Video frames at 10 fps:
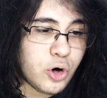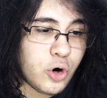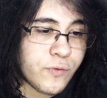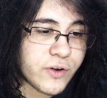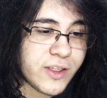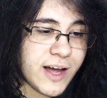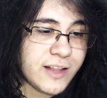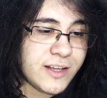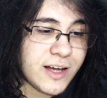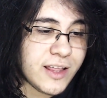over the
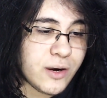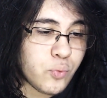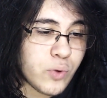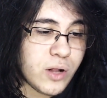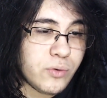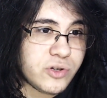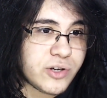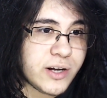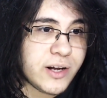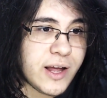idea that Will would
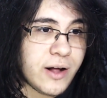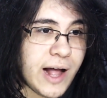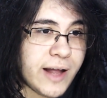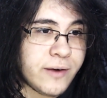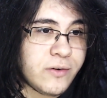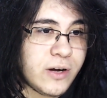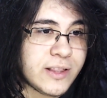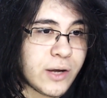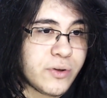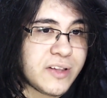try to heal Hannibal,
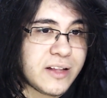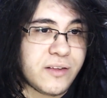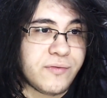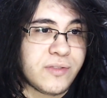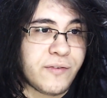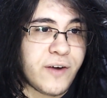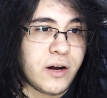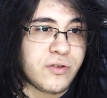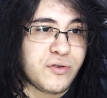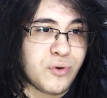and that was like the
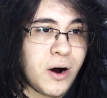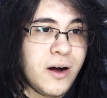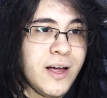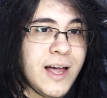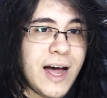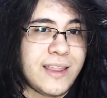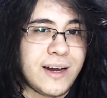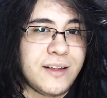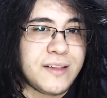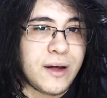final straw. And
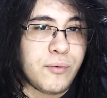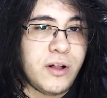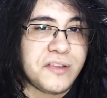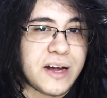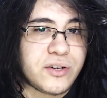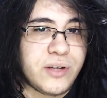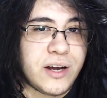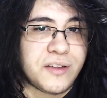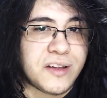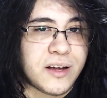then it's like, Will's
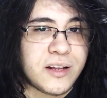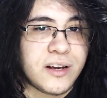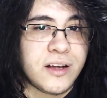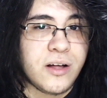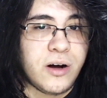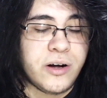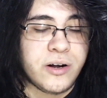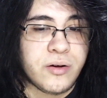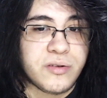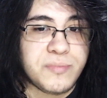actually innocent. He didn't kill
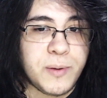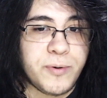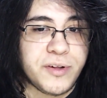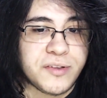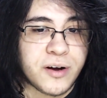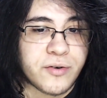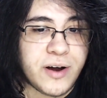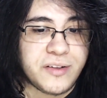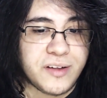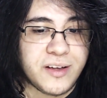any of those people. He's not
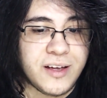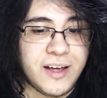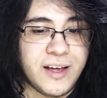crazy.